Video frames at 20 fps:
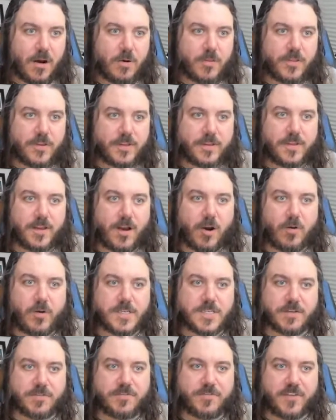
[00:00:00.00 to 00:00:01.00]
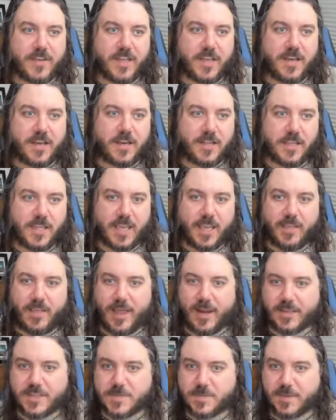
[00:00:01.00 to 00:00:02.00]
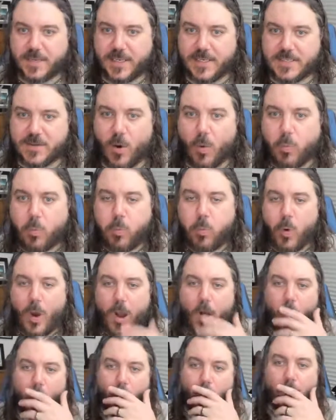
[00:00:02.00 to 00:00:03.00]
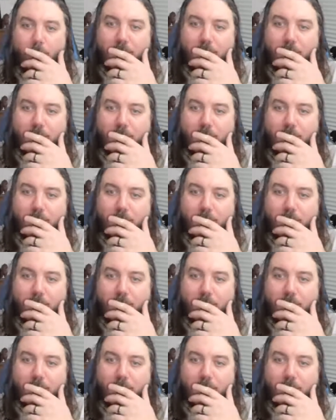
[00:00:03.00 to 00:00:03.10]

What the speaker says: Oh, there's always a Finn. Yeah, that explains. Oh, whoa.